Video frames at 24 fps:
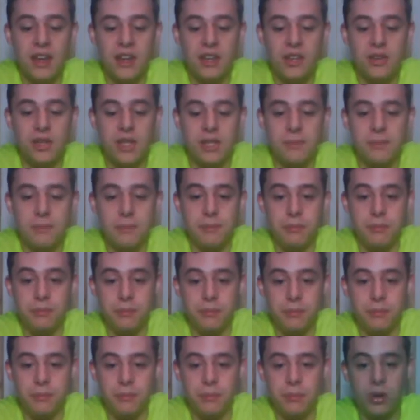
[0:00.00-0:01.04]
You just
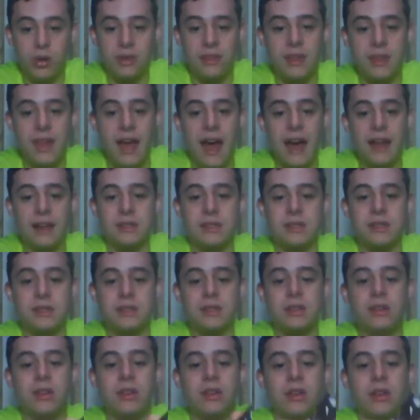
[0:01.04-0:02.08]
put that
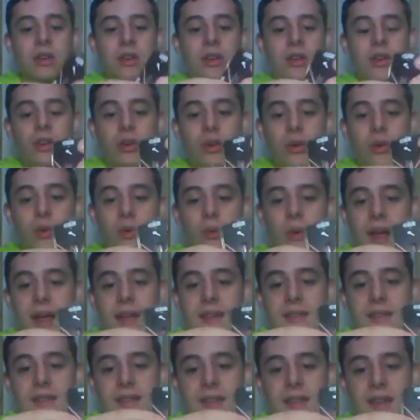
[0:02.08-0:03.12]

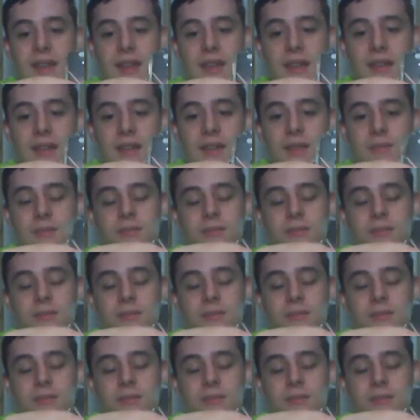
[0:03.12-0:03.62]
right into